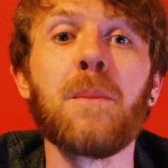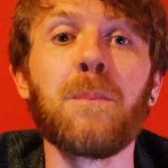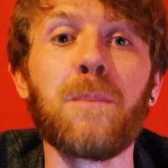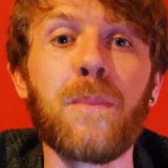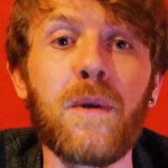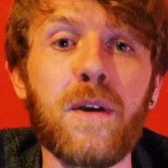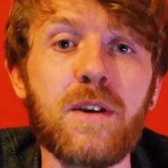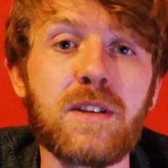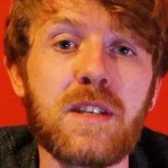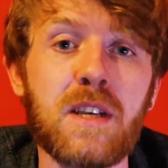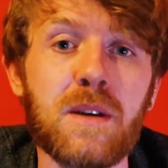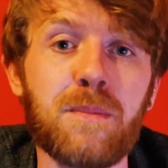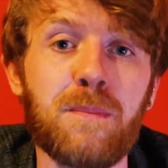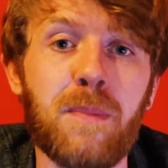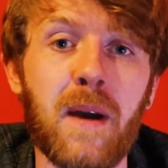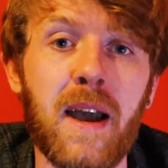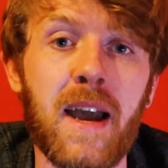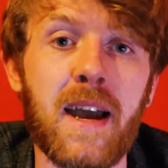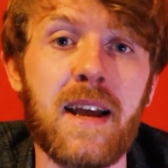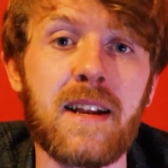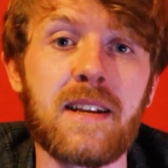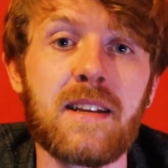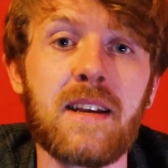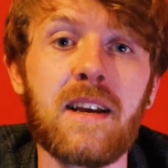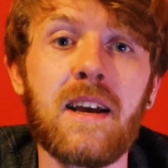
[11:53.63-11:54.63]

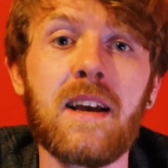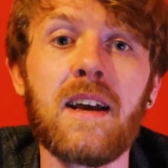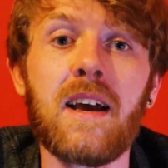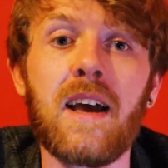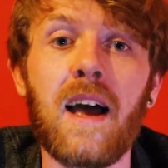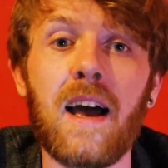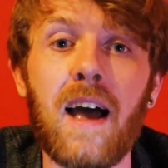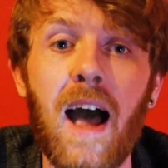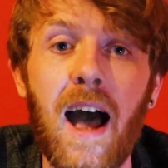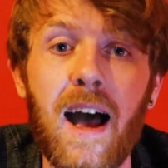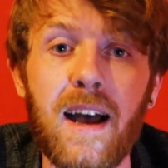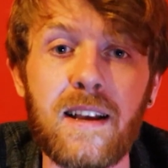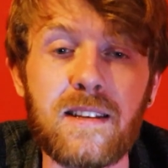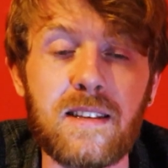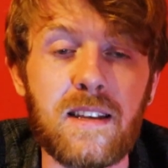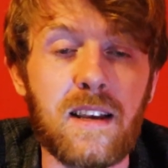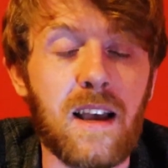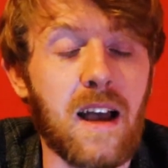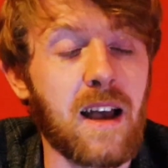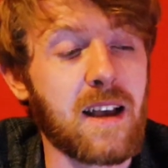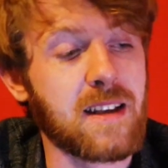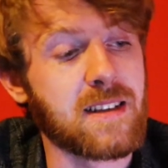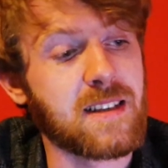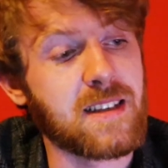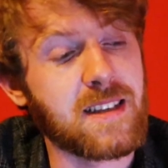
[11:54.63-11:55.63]
MusicBed has
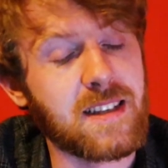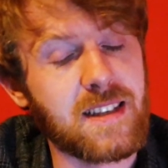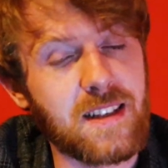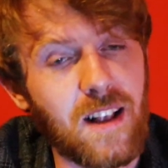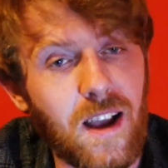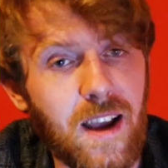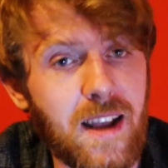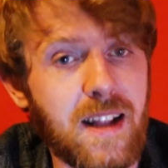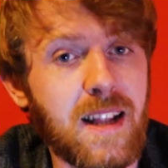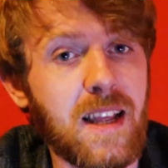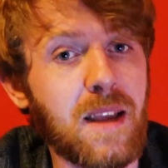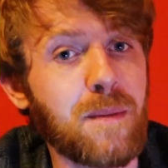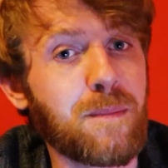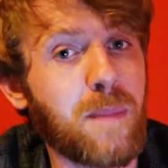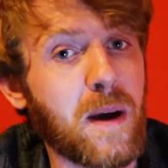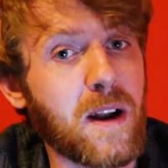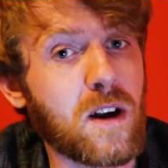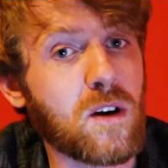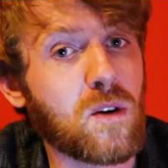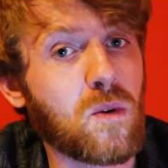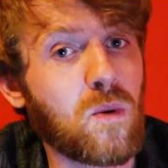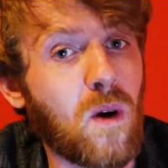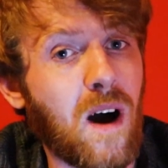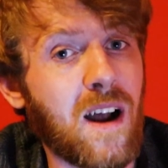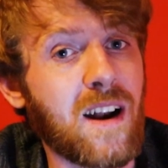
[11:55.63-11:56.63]
a slightly
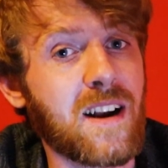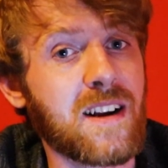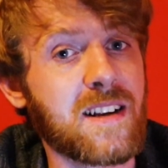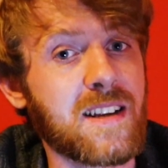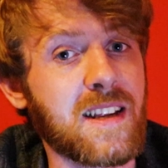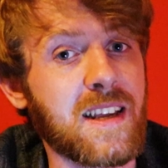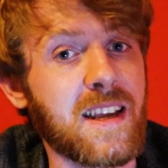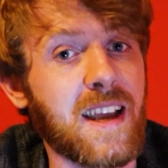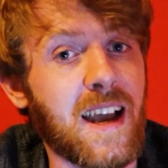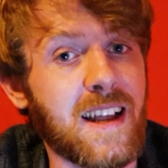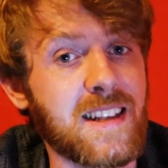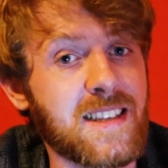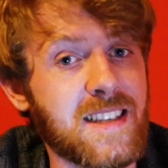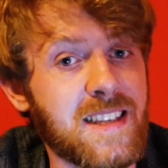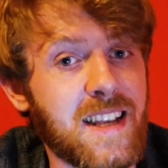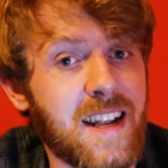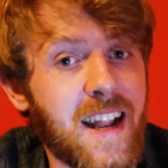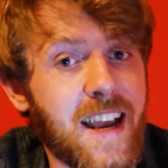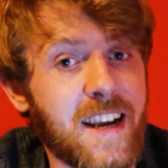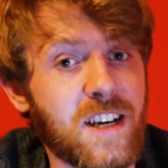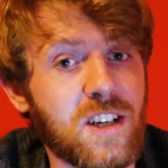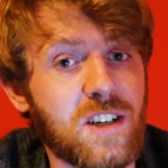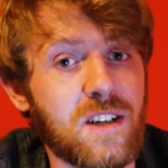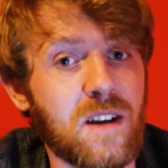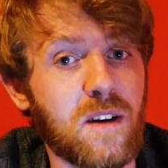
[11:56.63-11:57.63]
better quality and
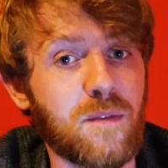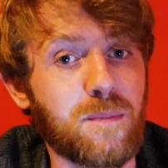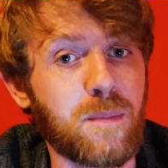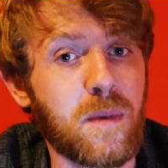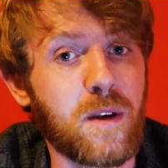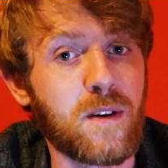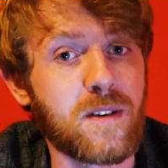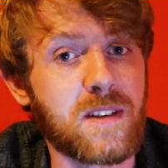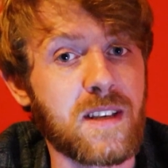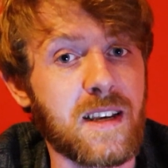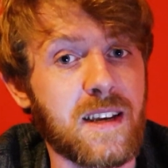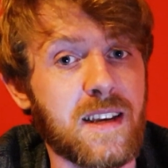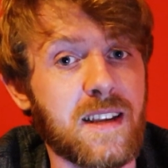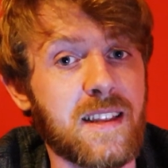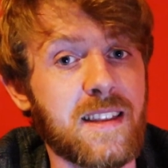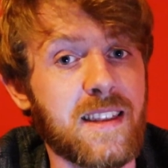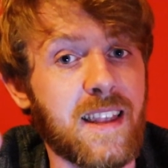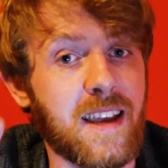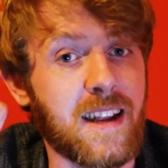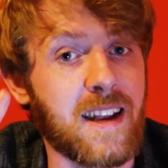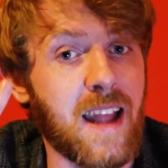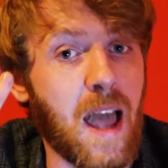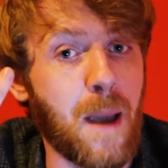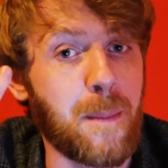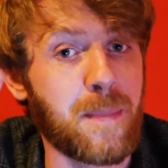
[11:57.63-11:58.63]
selection of music
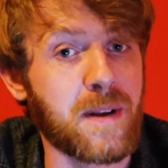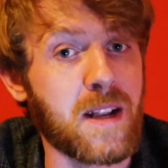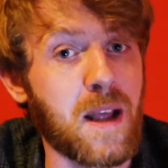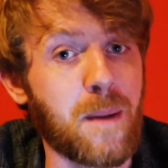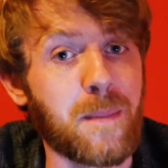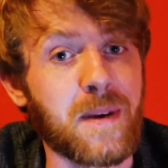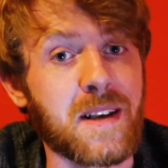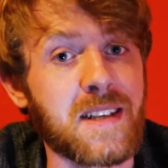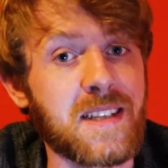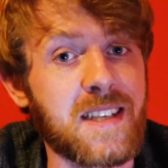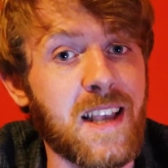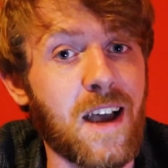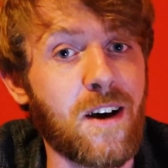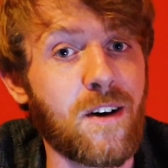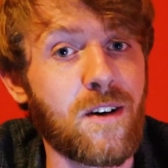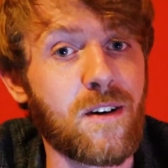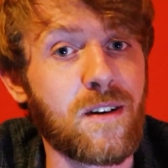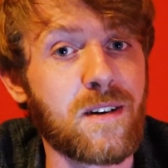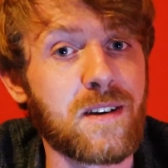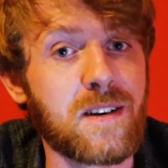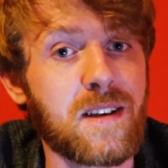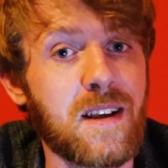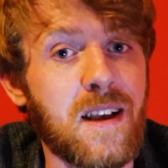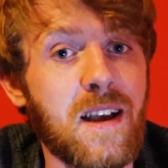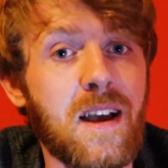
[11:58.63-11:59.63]
than Epidemic
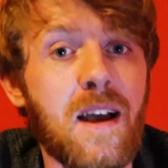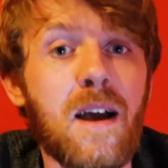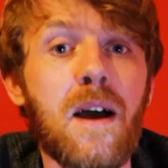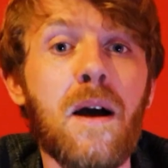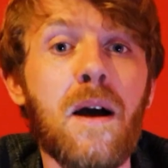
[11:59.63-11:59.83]
Sound,